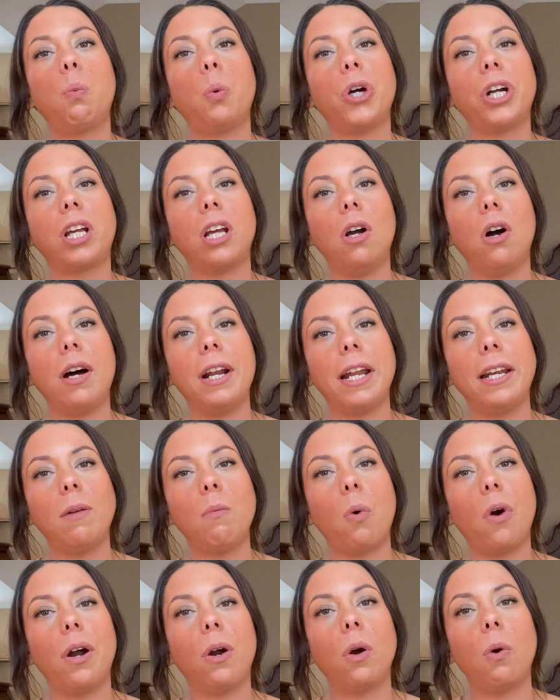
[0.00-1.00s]
working on
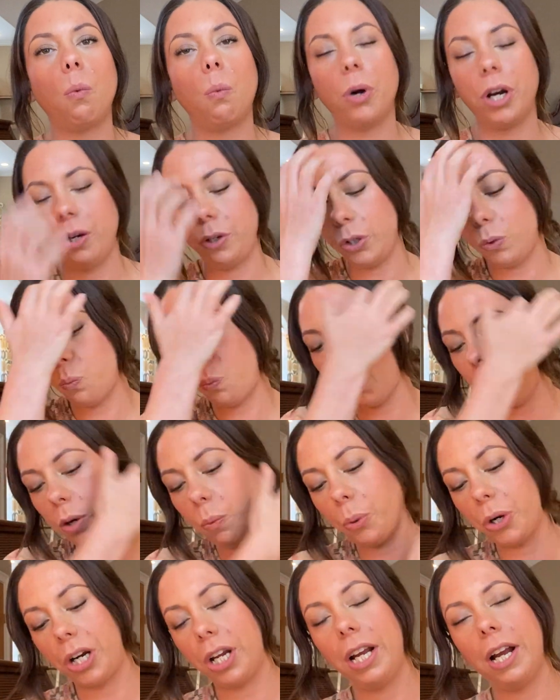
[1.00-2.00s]
anymore. You weren't
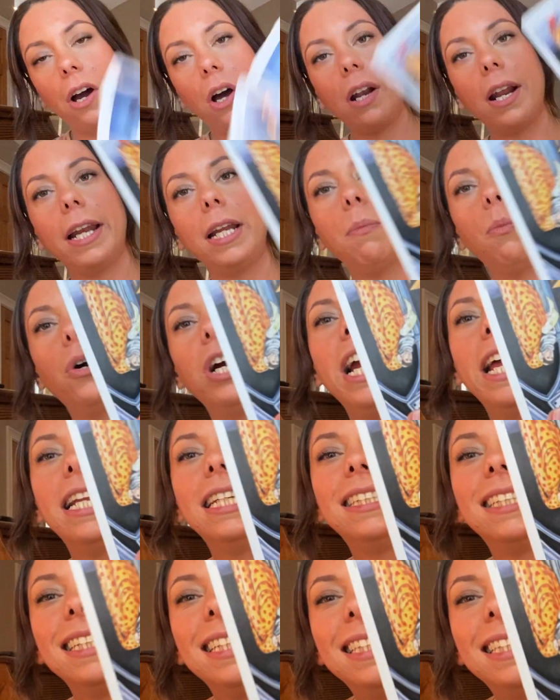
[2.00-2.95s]
working on anymore. And it's the